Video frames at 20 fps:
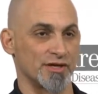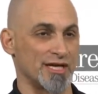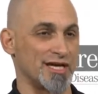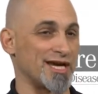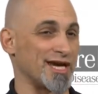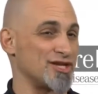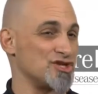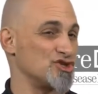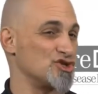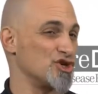He
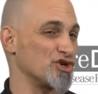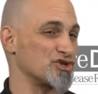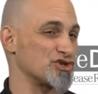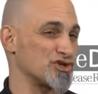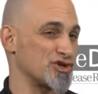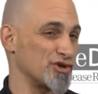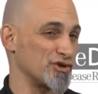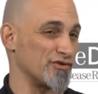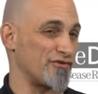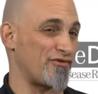had just
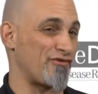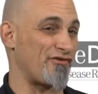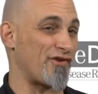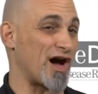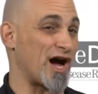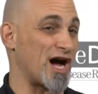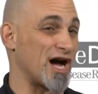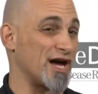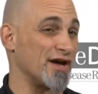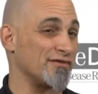turned
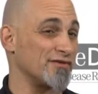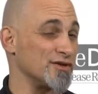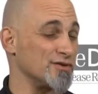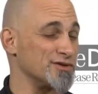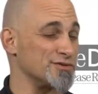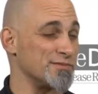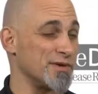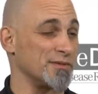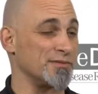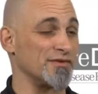five. He
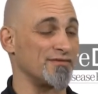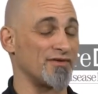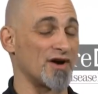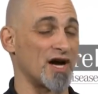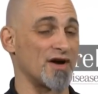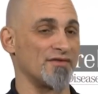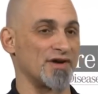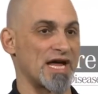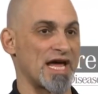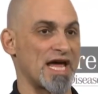was maybe
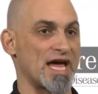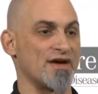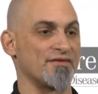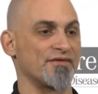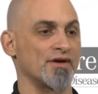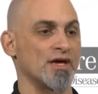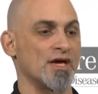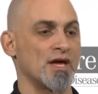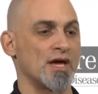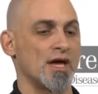five and a
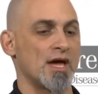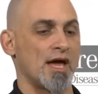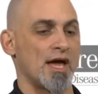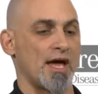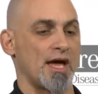half.